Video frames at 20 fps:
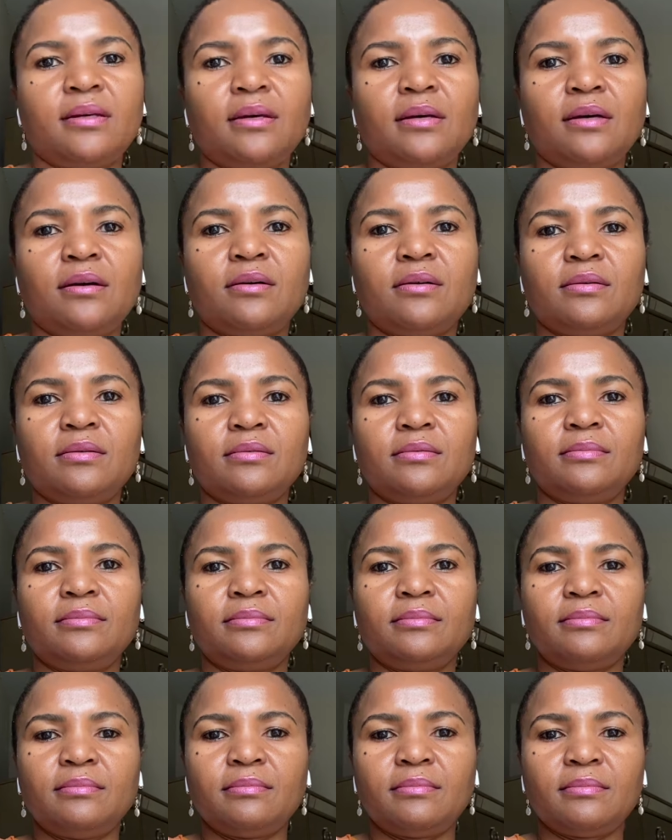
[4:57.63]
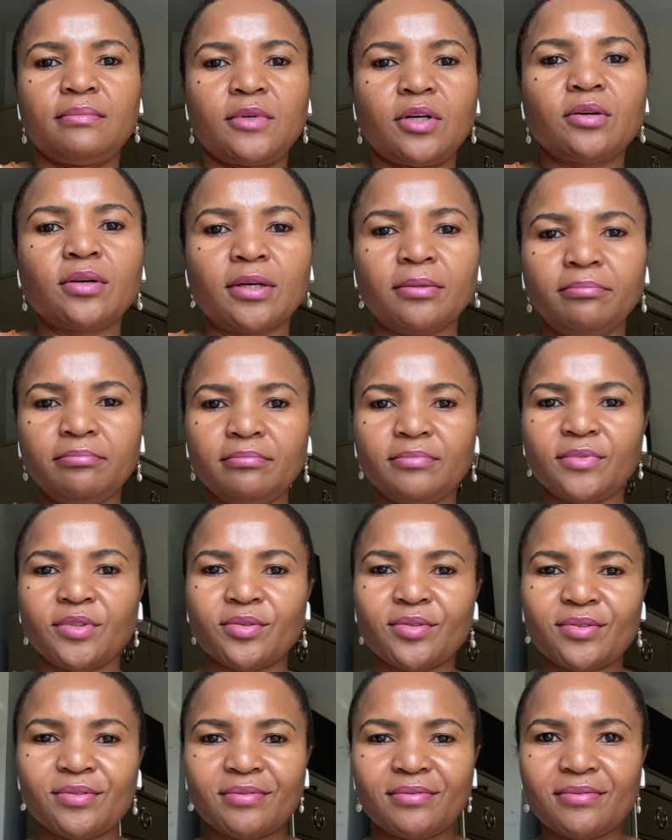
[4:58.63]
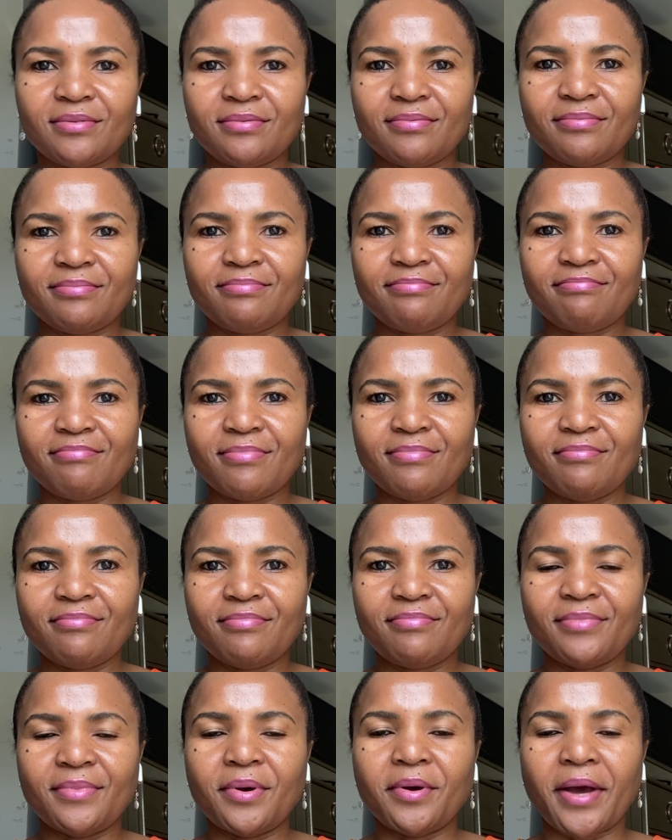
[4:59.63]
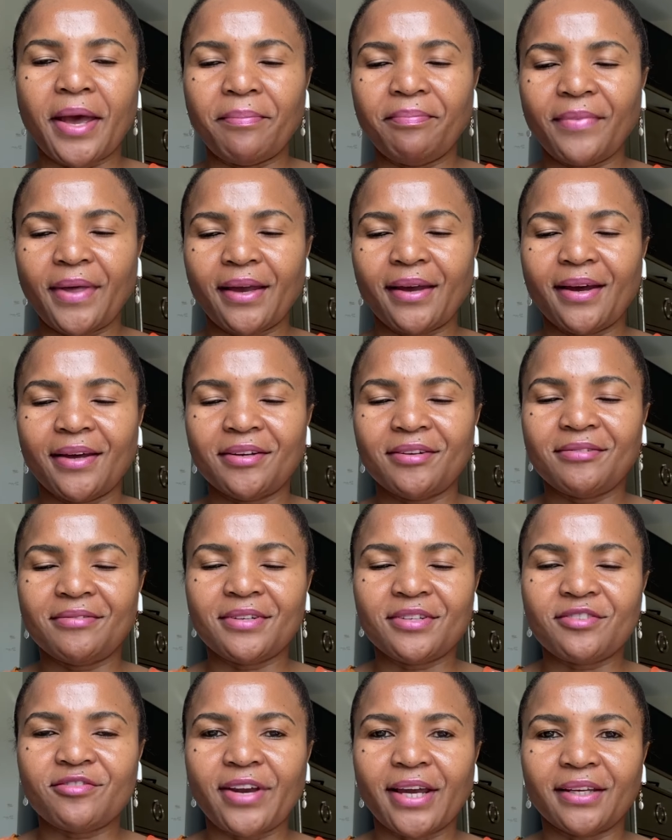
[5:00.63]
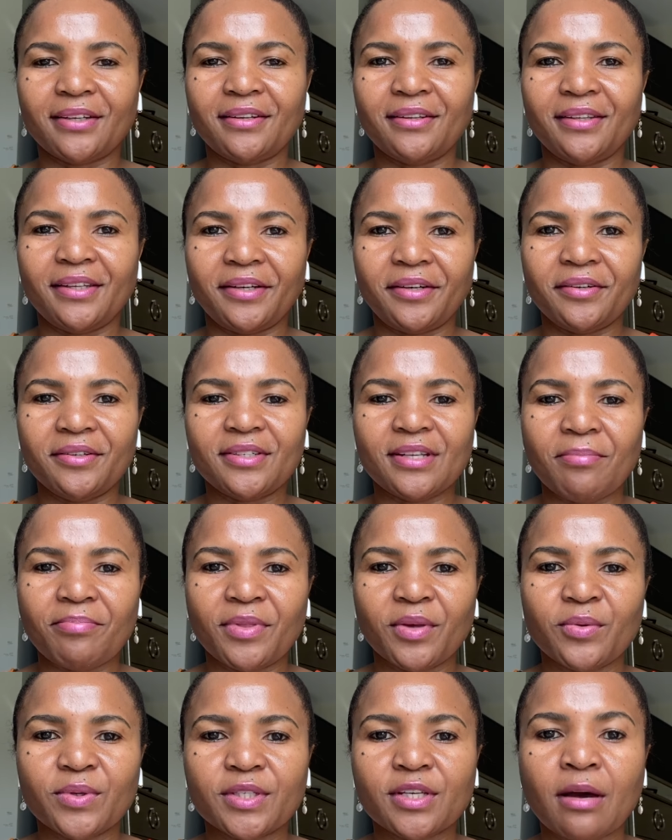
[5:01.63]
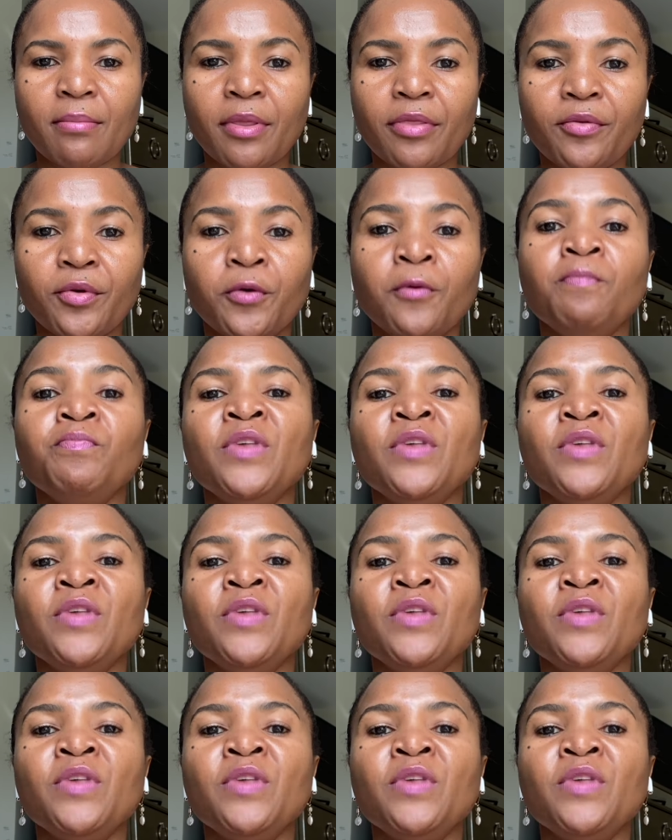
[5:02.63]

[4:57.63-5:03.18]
Oh, okay. Those Okay, I got distracted there. Something was coming through.